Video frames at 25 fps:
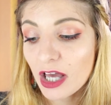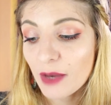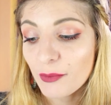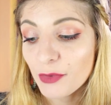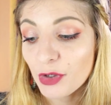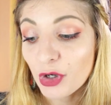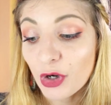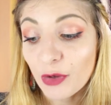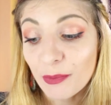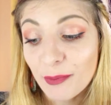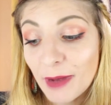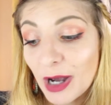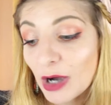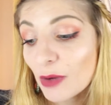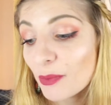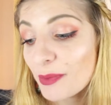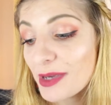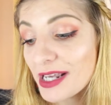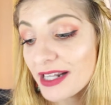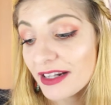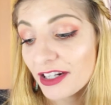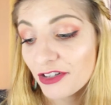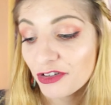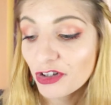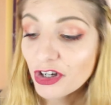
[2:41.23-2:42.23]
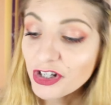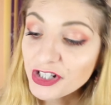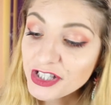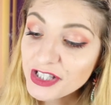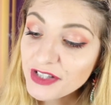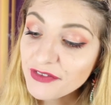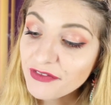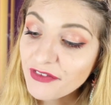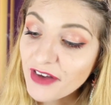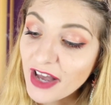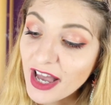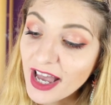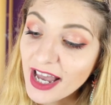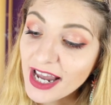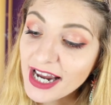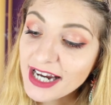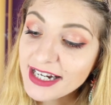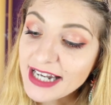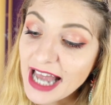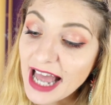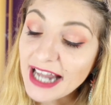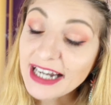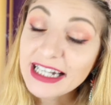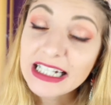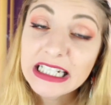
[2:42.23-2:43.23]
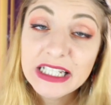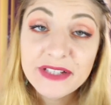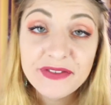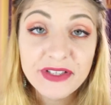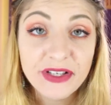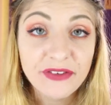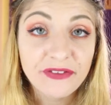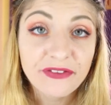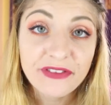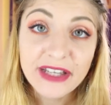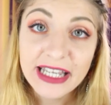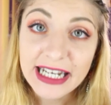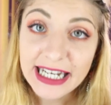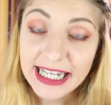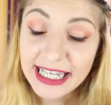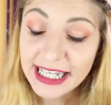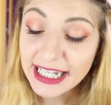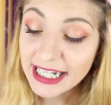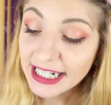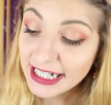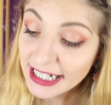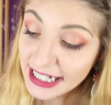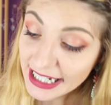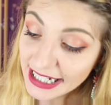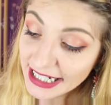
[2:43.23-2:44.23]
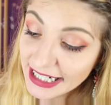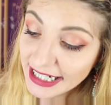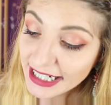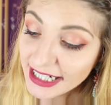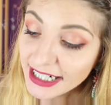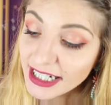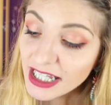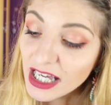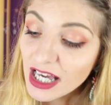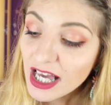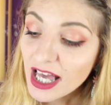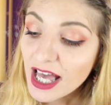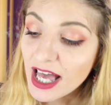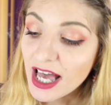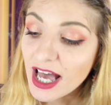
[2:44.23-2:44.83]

your mouth being detoxified and leaves it feeling clean.